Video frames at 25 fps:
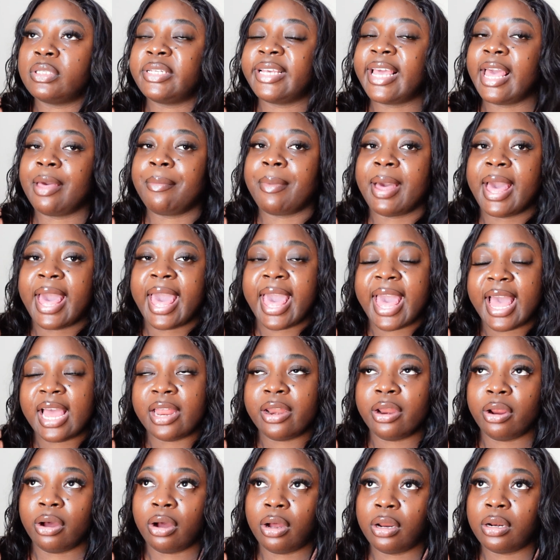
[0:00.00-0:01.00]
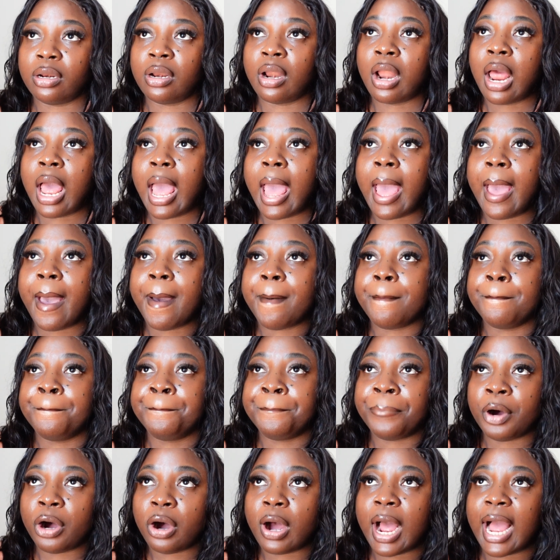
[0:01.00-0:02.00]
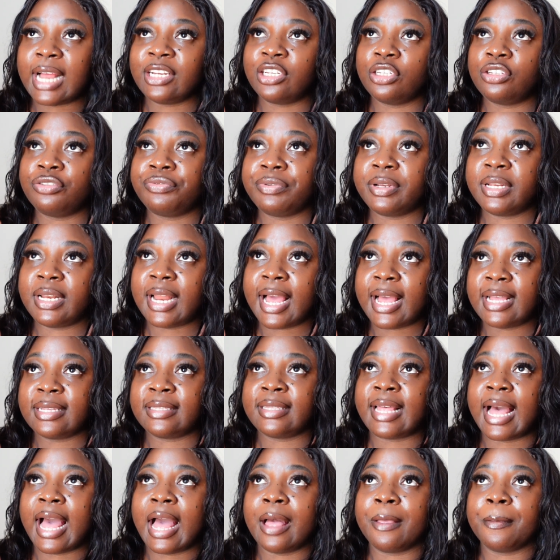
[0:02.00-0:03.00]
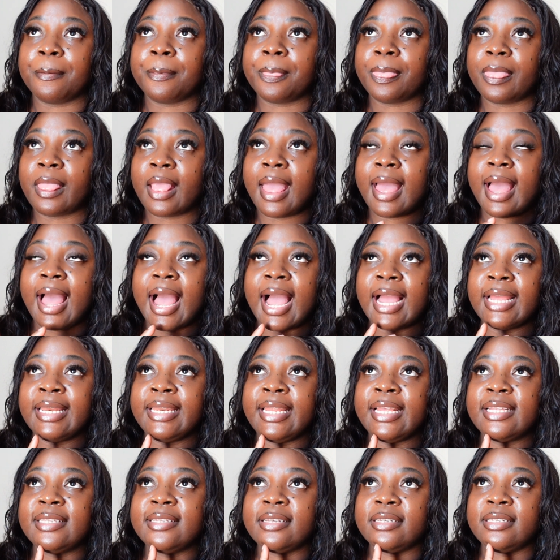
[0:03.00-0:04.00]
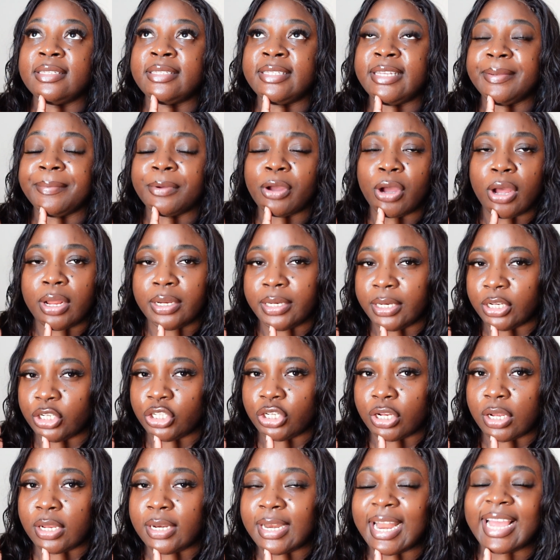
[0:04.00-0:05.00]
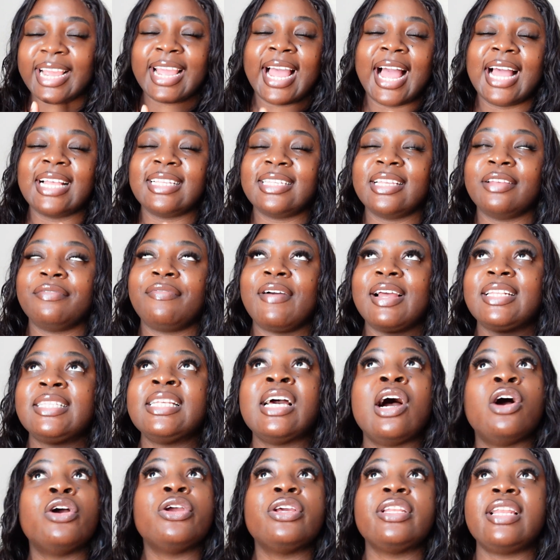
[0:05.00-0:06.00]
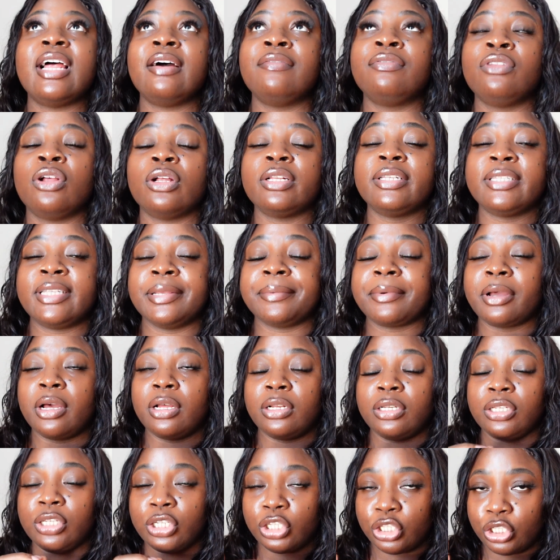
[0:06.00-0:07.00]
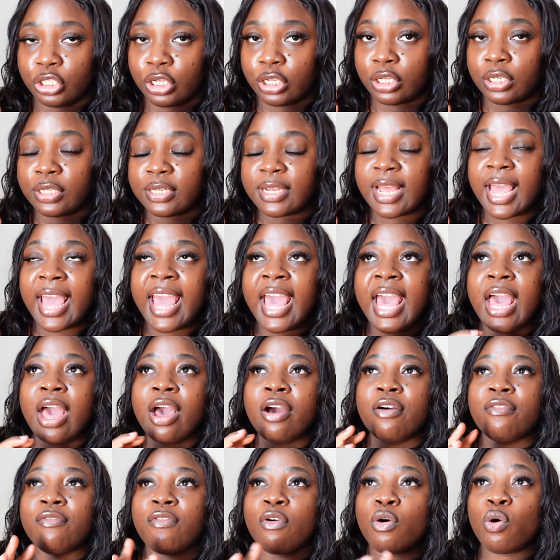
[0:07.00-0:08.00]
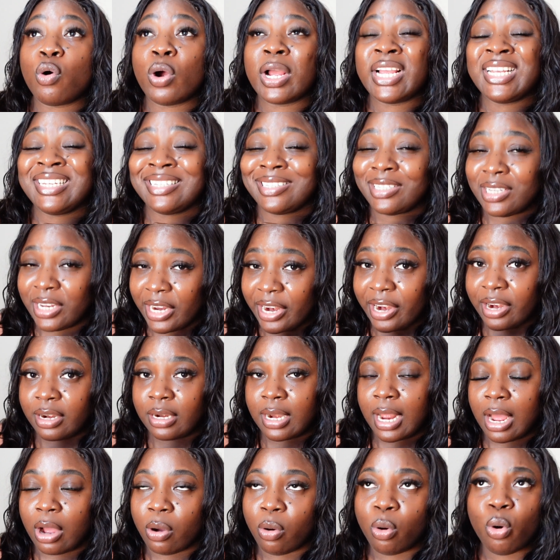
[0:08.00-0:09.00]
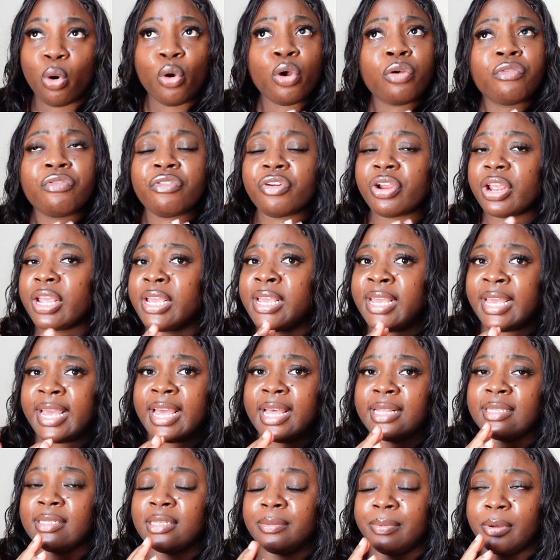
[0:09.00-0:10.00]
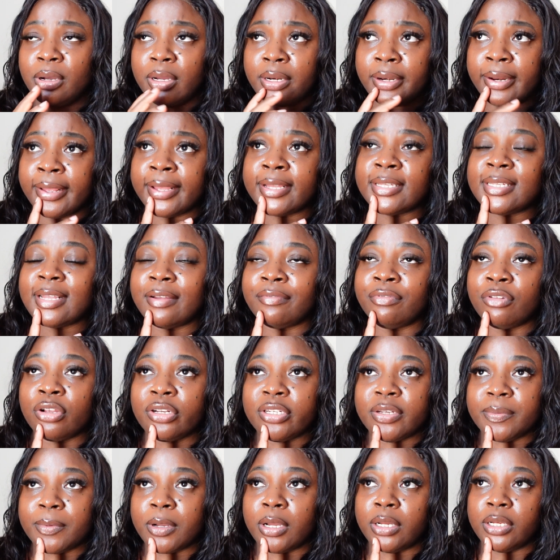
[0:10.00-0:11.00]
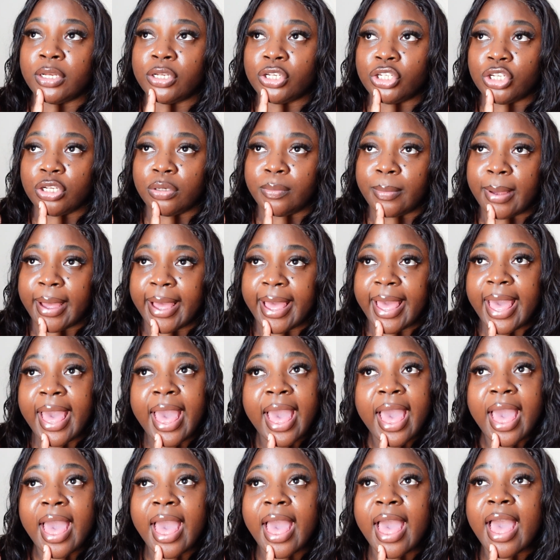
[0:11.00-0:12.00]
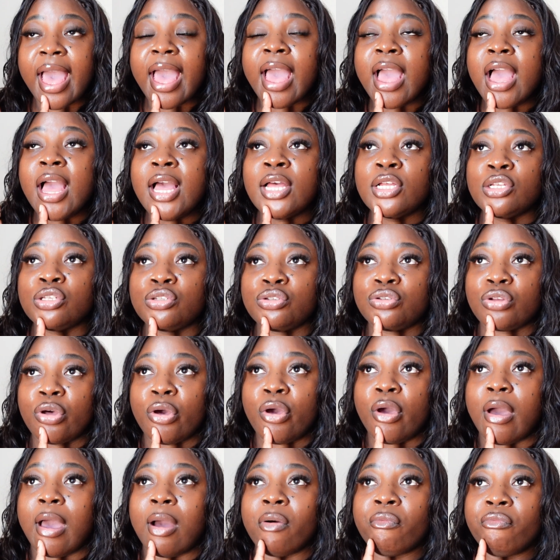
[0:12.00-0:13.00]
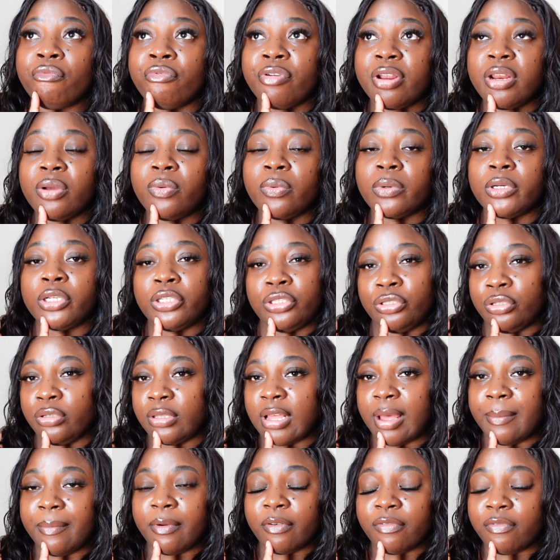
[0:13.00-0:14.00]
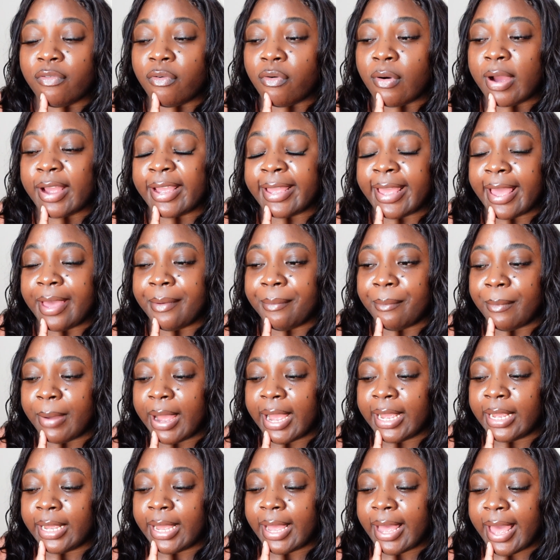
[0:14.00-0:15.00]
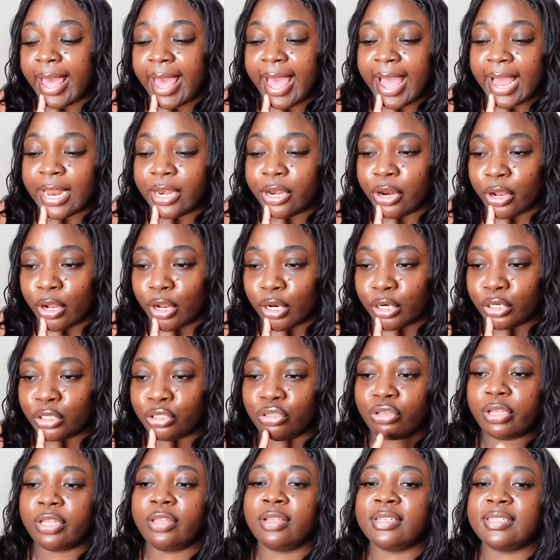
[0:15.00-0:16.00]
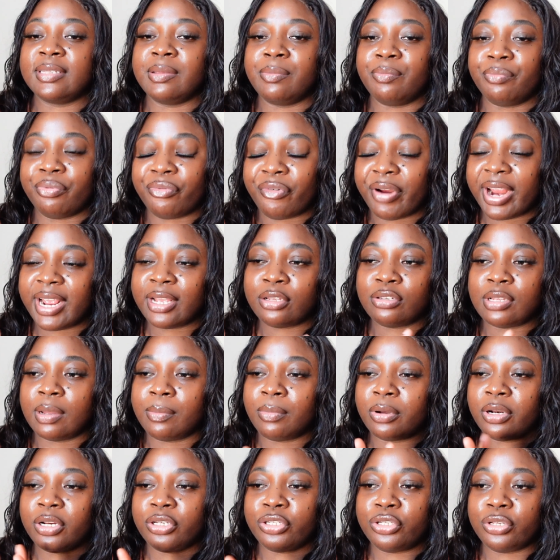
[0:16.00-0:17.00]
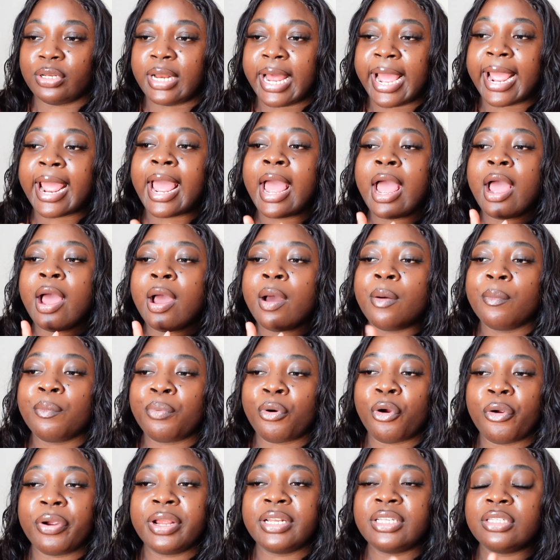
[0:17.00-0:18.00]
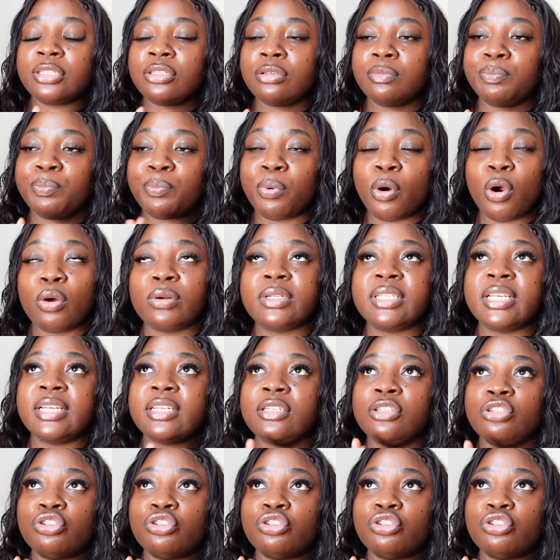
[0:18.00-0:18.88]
get my hair done, but I just realized that I need to deep condition. Guys, if I tell you that I've not deep conditioned for a year now, over a year to be honest, I've not deep conditioned my hair. So I really want to do that before I get my hair done so it doesn't break. So I'm going to do like protein